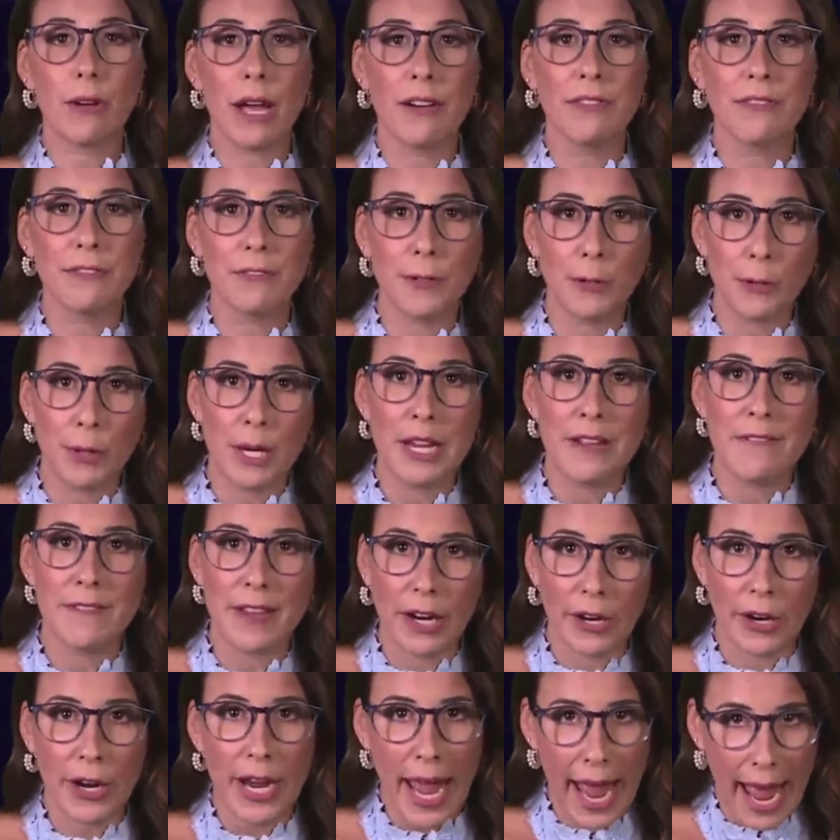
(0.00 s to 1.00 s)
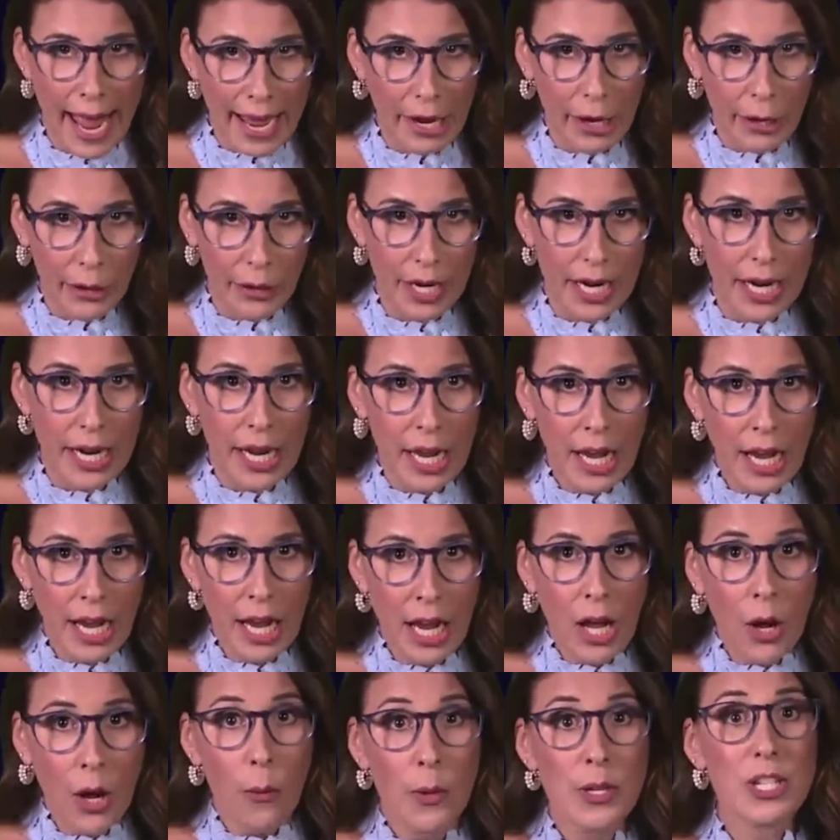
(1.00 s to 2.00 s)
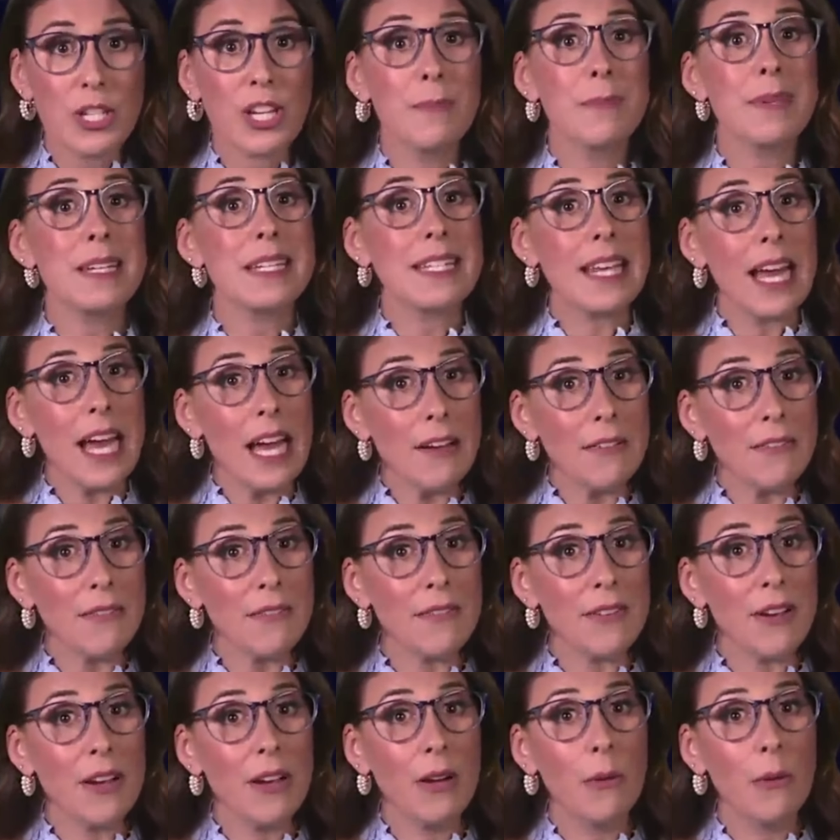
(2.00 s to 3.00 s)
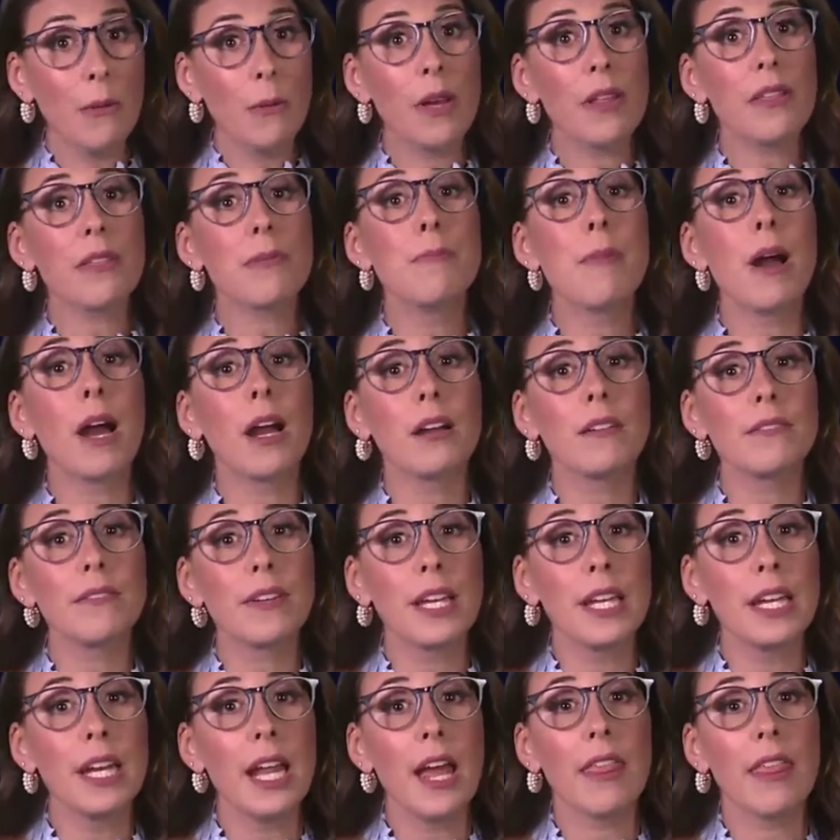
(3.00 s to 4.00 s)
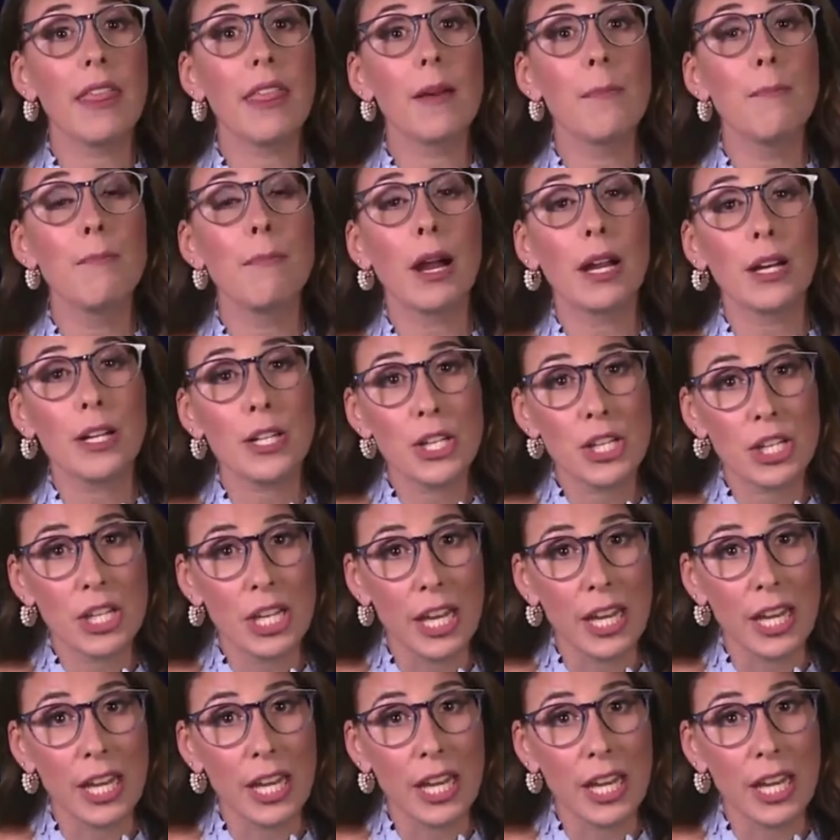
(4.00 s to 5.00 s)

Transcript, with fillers: the referee very angry, which can be tough with Marvin the Martian.